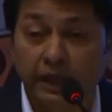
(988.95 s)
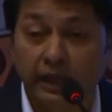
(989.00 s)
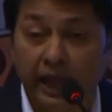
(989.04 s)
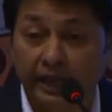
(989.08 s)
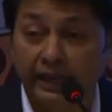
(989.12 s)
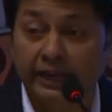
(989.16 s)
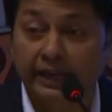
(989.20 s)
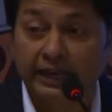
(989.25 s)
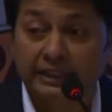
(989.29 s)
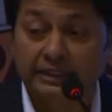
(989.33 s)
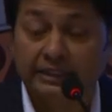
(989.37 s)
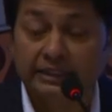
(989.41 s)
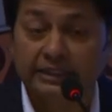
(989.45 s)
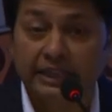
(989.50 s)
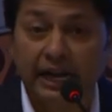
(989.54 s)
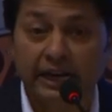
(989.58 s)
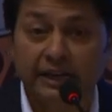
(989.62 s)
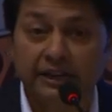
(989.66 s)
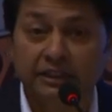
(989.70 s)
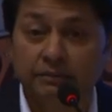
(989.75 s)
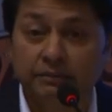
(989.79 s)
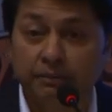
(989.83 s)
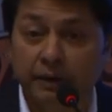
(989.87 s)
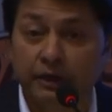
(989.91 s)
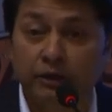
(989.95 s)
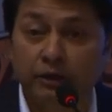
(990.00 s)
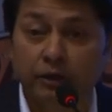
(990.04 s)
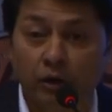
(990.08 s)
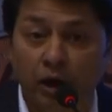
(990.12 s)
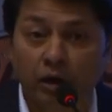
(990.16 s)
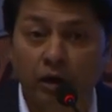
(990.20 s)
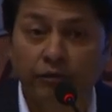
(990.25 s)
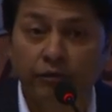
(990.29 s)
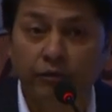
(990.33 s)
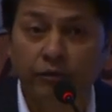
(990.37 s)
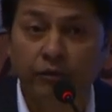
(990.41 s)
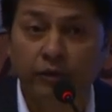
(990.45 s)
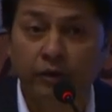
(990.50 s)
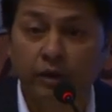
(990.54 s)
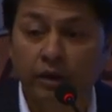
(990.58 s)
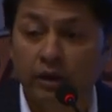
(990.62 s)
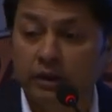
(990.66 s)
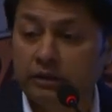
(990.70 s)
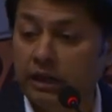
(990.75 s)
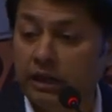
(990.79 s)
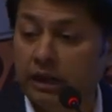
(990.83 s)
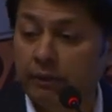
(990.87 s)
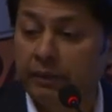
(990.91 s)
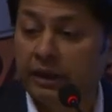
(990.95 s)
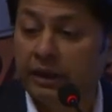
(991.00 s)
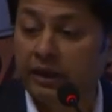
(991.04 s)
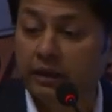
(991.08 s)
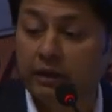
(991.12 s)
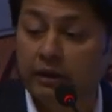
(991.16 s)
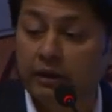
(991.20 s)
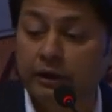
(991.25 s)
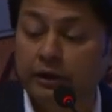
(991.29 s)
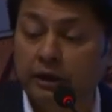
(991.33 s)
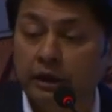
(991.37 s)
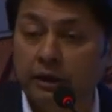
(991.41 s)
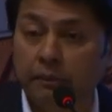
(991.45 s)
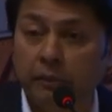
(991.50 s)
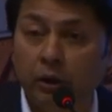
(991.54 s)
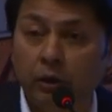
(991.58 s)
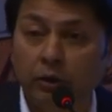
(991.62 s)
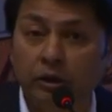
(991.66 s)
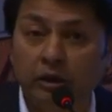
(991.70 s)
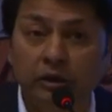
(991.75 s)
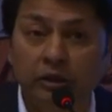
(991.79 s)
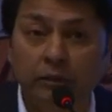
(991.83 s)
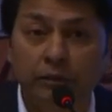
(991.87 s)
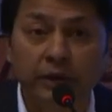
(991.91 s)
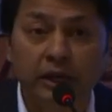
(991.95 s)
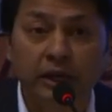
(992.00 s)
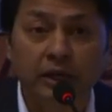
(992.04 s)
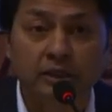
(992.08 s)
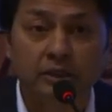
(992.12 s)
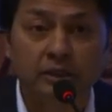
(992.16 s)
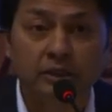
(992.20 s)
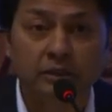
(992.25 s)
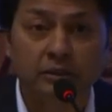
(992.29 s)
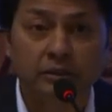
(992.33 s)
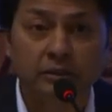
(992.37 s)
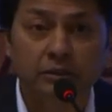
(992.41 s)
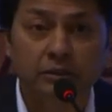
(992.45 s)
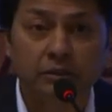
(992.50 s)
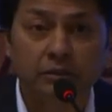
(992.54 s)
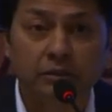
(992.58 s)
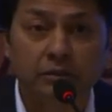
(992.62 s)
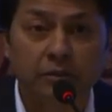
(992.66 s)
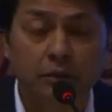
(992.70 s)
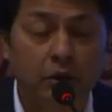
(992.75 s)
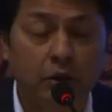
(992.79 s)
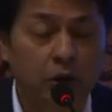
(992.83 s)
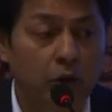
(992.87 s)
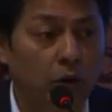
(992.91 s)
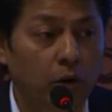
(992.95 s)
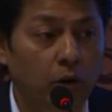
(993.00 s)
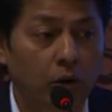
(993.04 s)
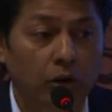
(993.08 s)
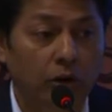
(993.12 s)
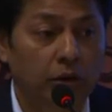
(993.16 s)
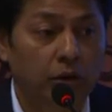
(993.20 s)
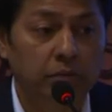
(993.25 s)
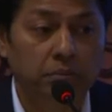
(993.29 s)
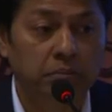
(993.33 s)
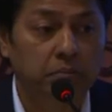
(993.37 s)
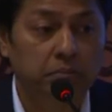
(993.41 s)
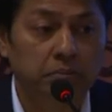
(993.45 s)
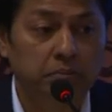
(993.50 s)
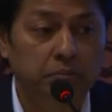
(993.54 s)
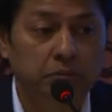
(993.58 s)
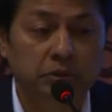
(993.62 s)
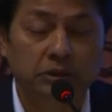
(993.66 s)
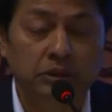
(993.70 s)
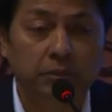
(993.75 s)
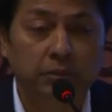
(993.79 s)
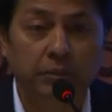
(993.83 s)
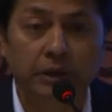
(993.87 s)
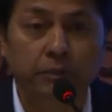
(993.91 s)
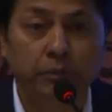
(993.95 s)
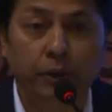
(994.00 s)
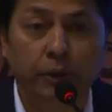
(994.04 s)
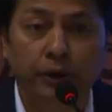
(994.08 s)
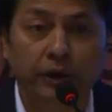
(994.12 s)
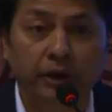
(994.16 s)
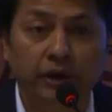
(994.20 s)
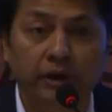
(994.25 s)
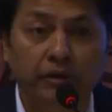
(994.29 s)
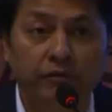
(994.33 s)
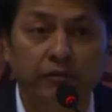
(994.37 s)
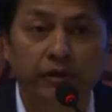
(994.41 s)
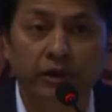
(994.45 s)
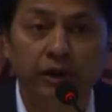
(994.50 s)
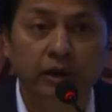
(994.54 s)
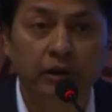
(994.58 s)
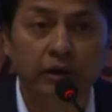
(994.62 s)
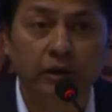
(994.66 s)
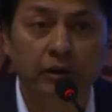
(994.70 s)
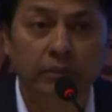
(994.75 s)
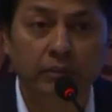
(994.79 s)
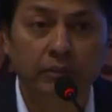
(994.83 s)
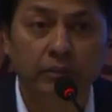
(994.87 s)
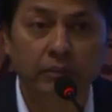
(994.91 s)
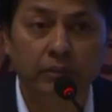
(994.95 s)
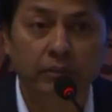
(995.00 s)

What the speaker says: I guess that is better off than being written about in the press or somebody pointing a finger.